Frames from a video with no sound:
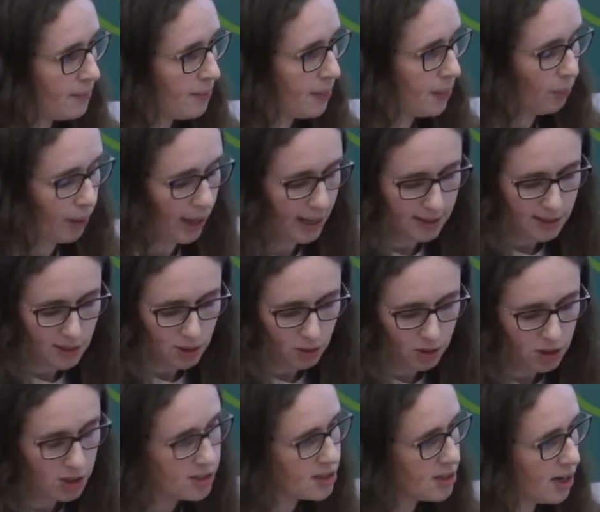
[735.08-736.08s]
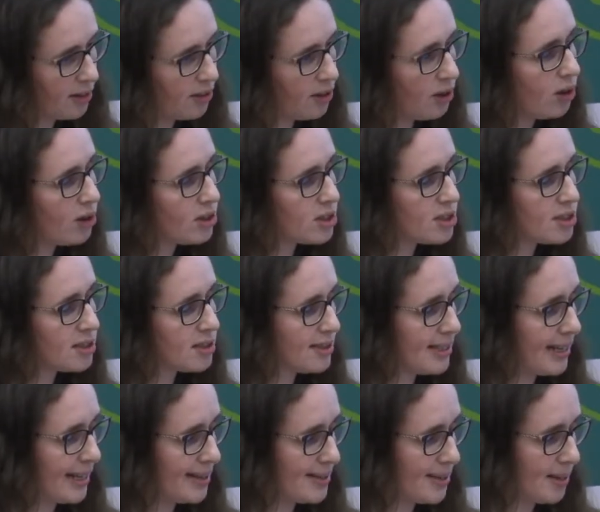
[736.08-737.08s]
Okay, so I thought,
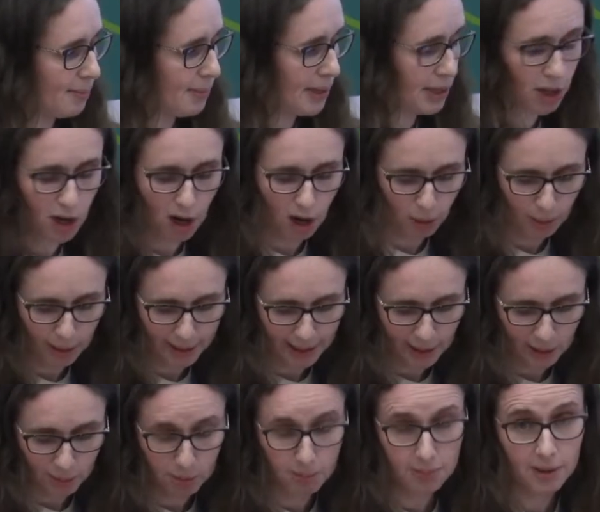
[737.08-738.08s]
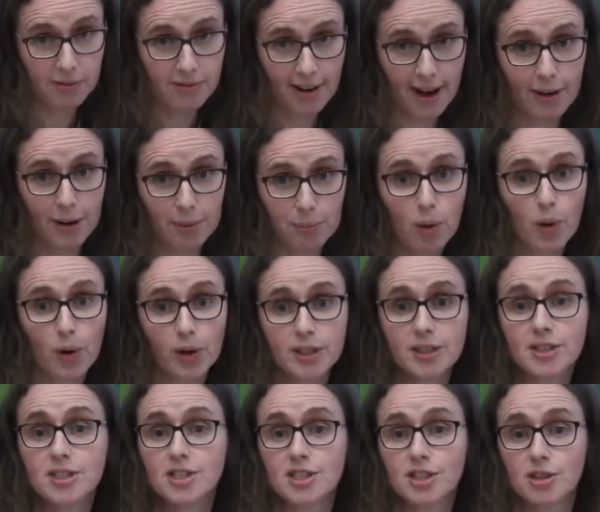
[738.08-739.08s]
seeing as I'm in Galway, that it would be very
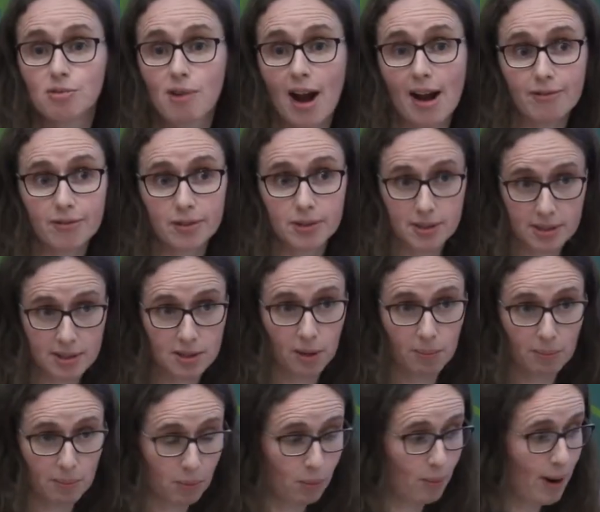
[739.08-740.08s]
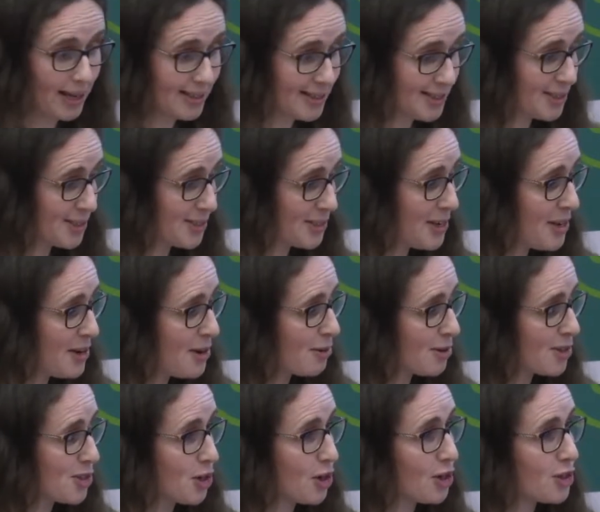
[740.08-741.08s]
important to reference some West
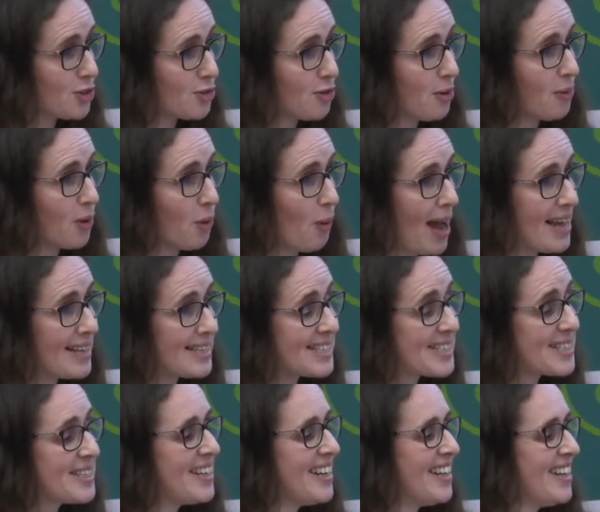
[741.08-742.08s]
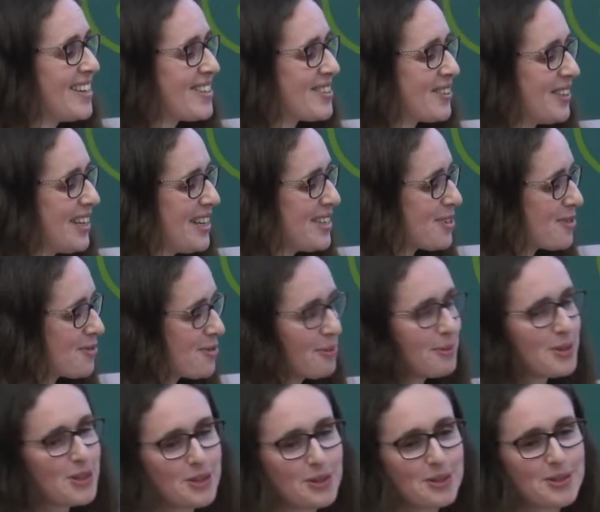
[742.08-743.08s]
research from the West. So these are from
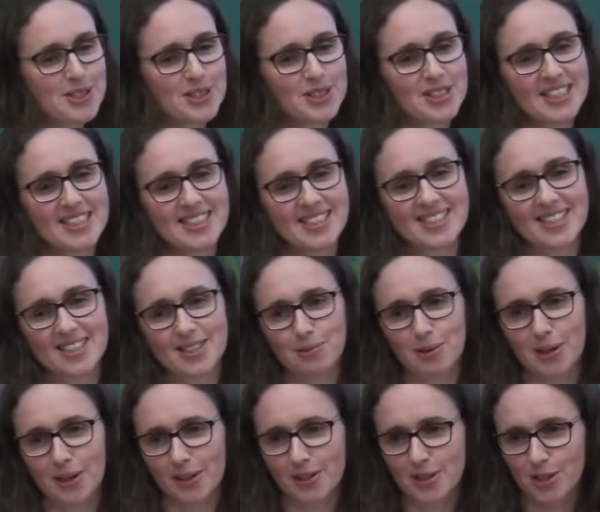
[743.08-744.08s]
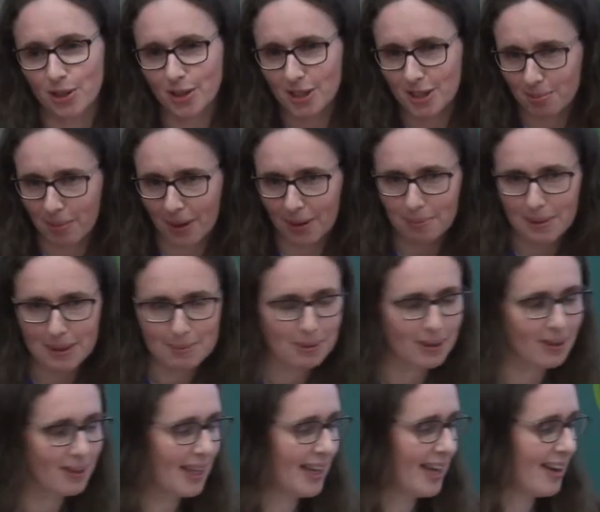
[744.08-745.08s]
2 studies that were conducted by
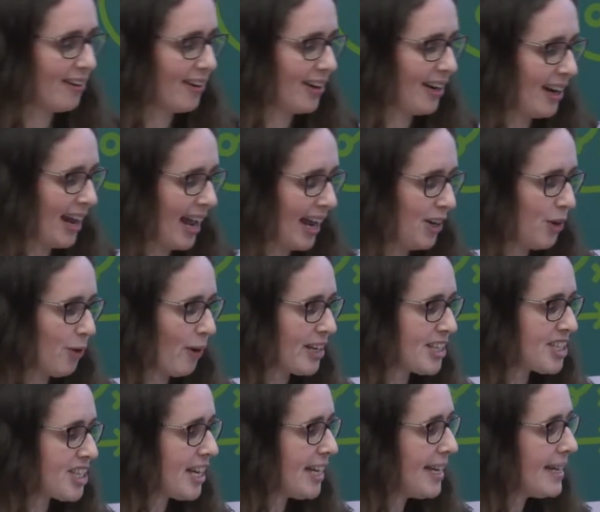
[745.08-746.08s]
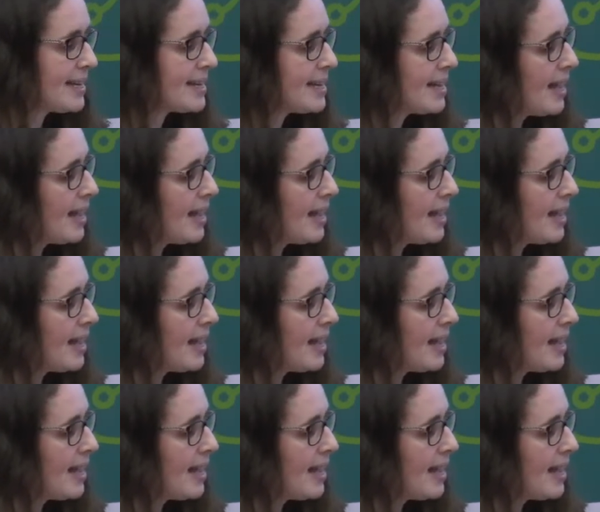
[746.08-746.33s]
people here in NUIG.